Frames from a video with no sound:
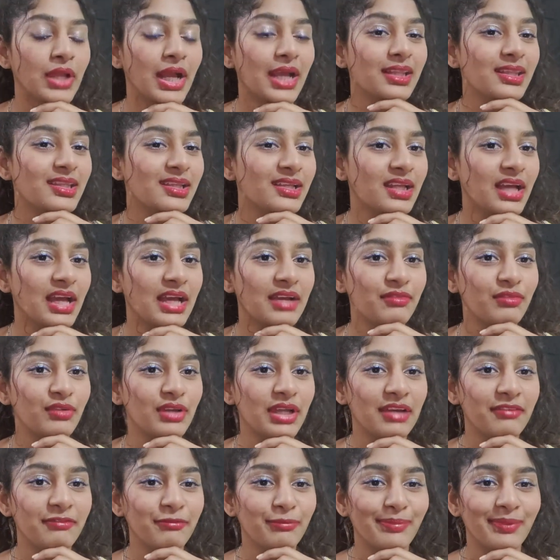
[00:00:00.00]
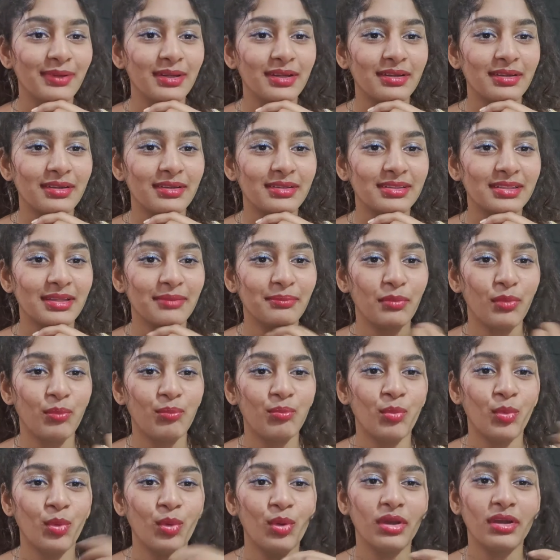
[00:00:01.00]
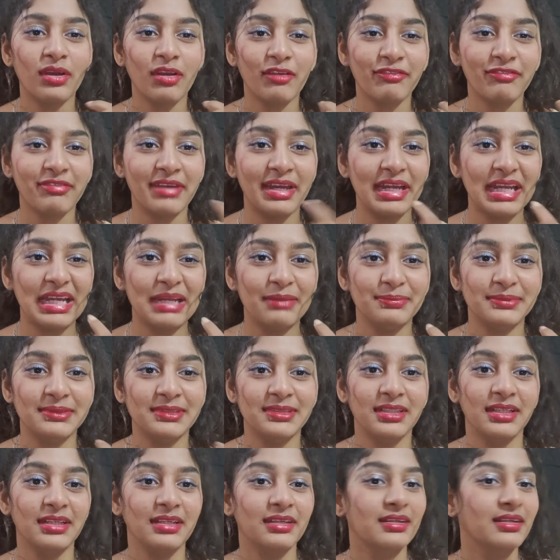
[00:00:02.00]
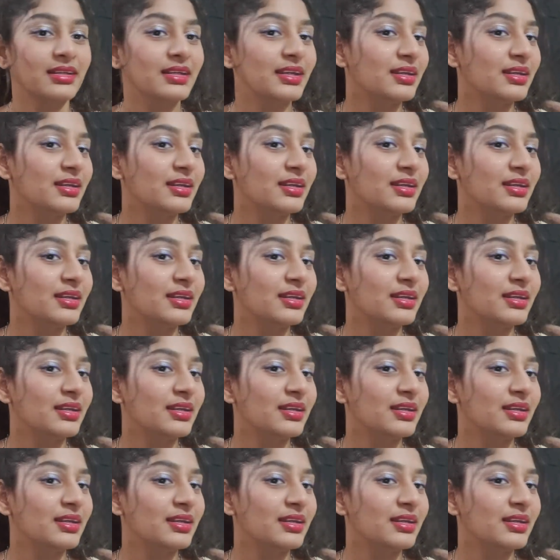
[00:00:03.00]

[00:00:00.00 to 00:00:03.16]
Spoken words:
I think I would have put some more of red lipstick.